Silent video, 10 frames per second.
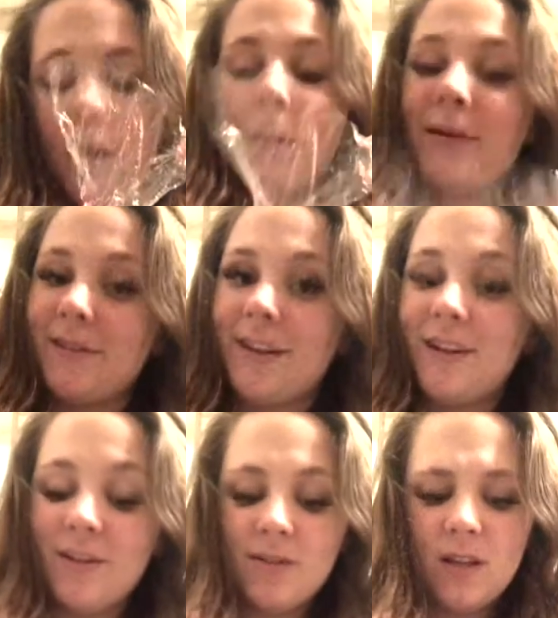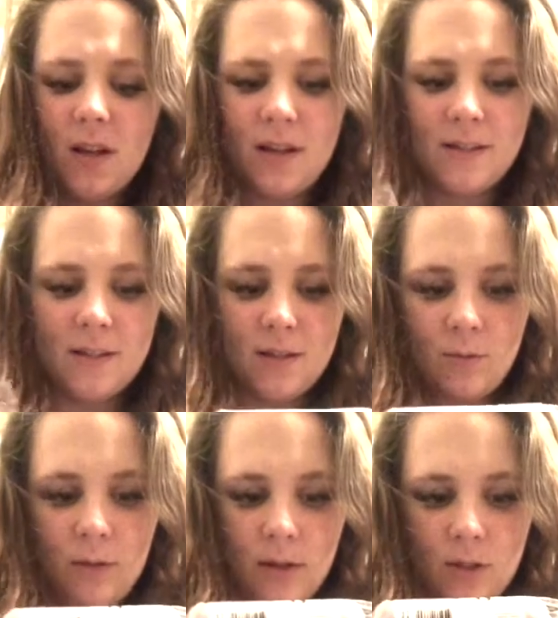I'm excited to use it. I guess this is
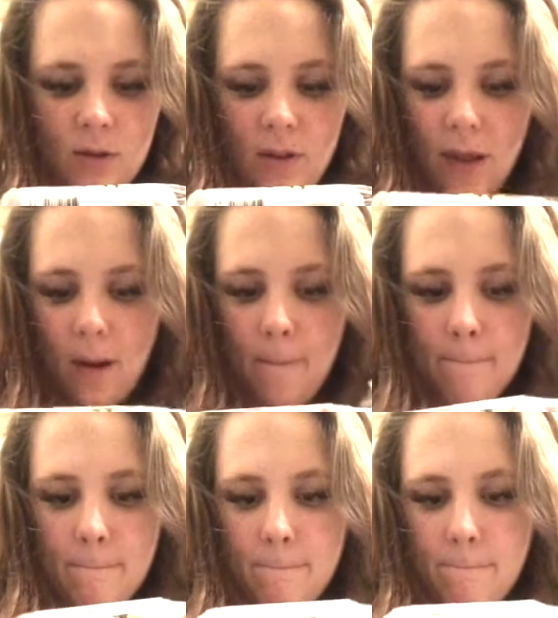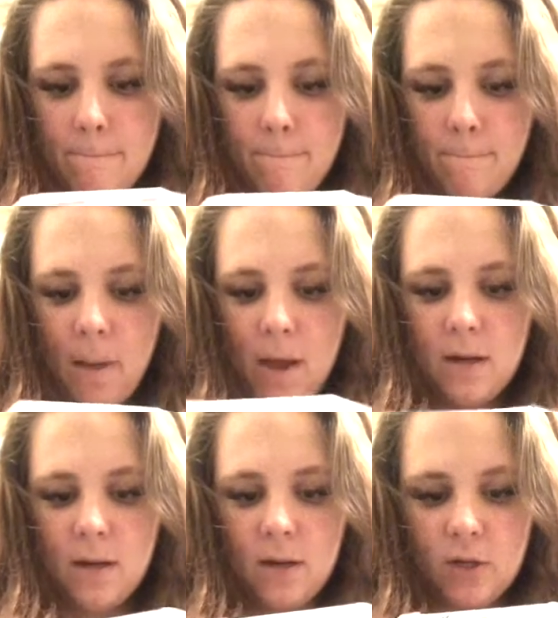one that you can like
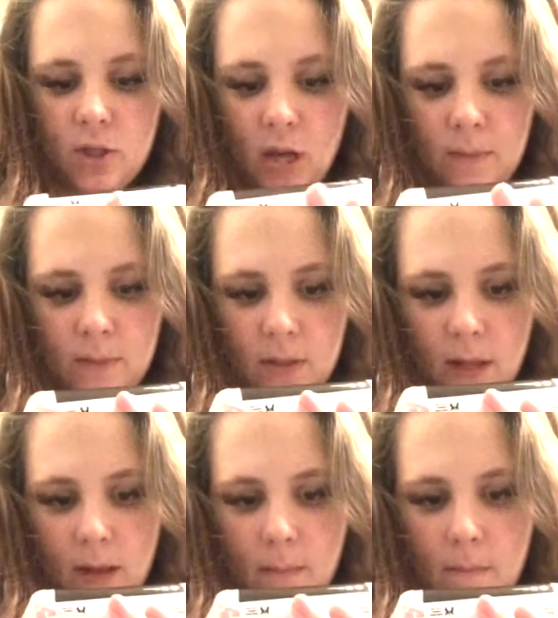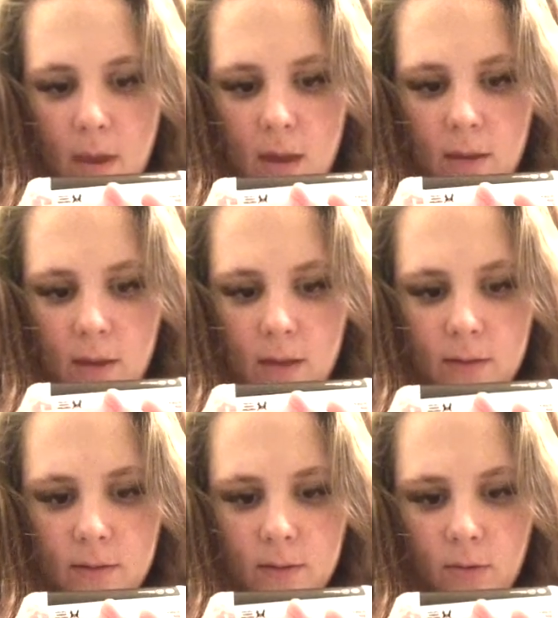bend into shapes and like make
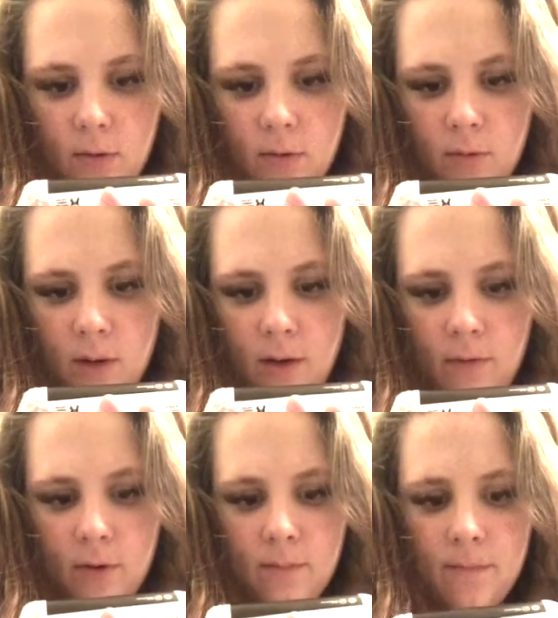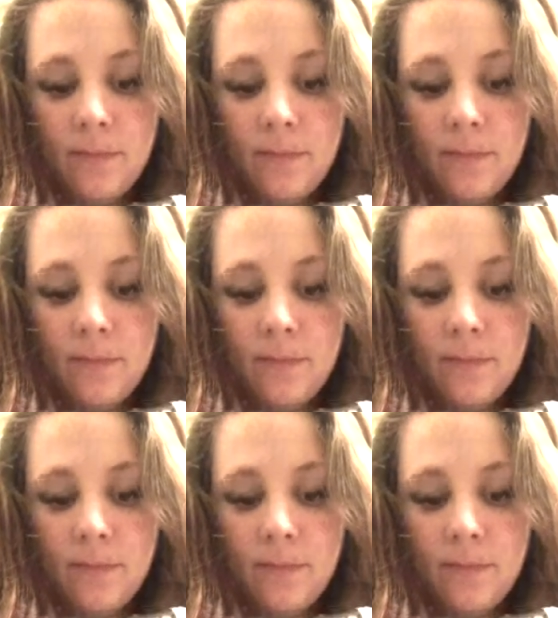things or whatever.